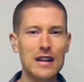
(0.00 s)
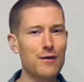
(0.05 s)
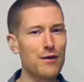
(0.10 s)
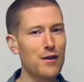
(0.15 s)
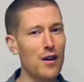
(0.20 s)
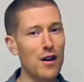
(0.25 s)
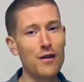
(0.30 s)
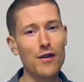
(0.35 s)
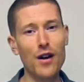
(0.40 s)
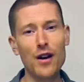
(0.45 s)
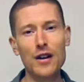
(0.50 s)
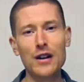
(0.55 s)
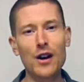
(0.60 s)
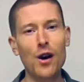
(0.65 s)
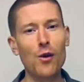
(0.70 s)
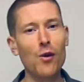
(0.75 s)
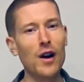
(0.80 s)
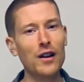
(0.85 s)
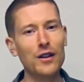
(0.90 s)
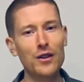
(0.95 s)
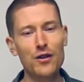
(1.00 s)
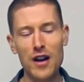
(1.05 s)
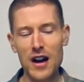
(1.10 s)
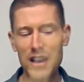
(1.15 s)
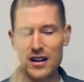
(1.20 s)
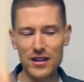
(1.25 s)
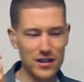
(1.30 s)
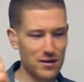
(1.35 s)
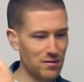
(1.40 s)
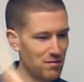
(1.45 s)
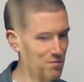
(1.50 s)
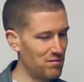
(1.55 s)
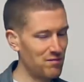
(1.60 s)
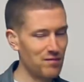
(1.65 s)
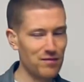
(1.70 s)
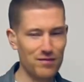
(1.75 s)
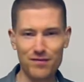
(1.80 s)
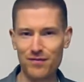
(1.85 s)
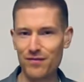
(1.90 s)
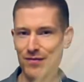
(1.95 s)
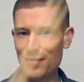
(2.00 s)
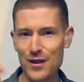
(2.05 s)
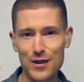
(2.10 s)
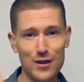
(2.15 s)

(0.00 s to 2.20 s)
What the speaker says: If you've only got 1 crash, you